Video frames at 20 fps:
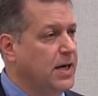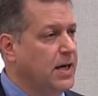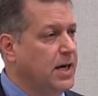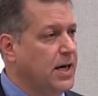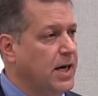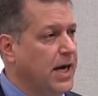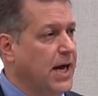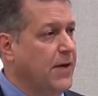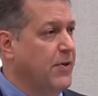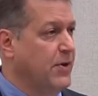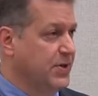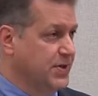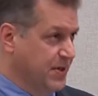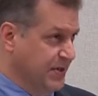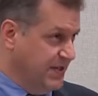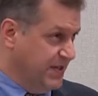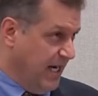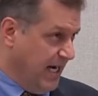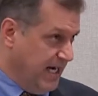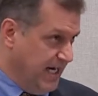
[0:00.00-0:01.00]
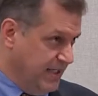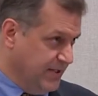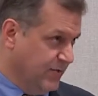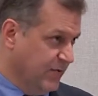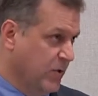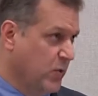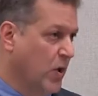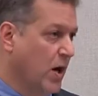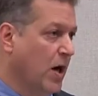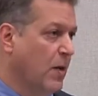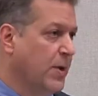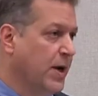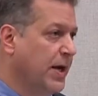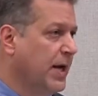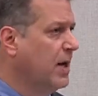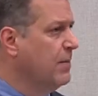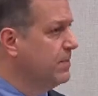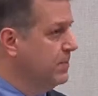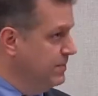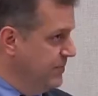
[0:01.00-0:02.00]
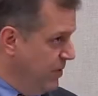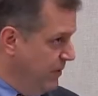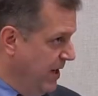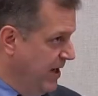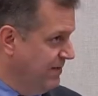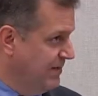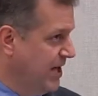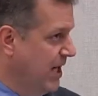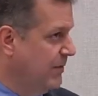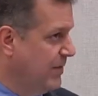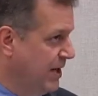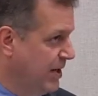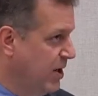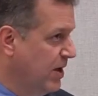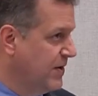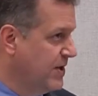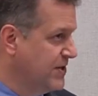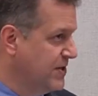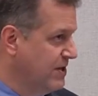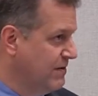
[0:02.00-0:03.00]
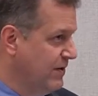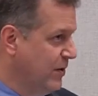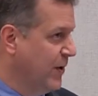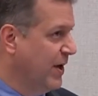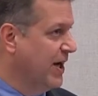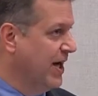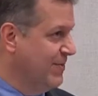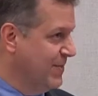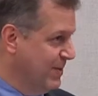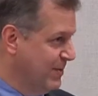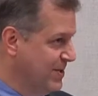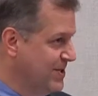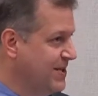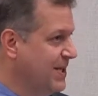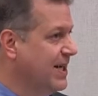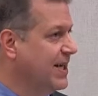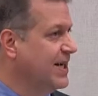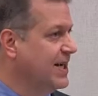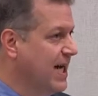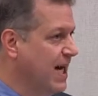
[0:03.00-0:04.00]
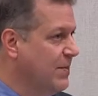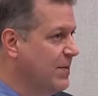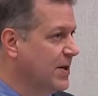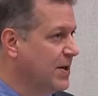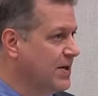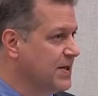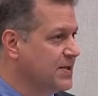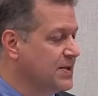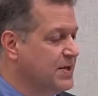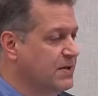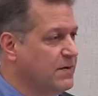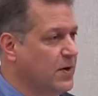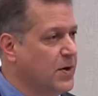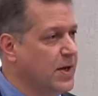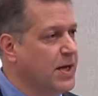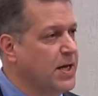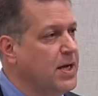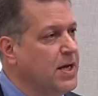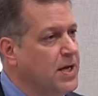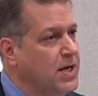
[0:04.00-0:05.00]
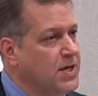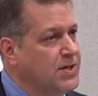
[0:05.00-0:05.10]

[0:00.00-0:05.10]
Uh, and there's a size requirement, and I, you might have commented on this in the voting. I remember seeing a comment on this in the voting.